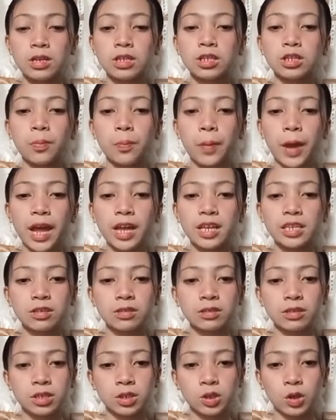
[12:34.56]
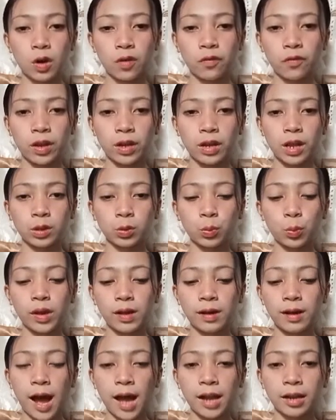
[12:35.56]
So based on the survey that we
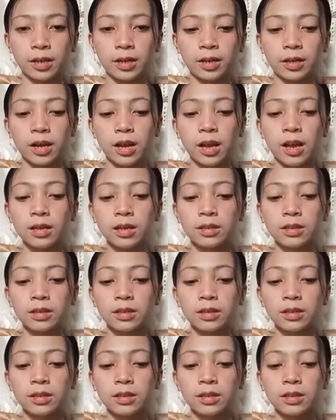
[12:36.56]
gather,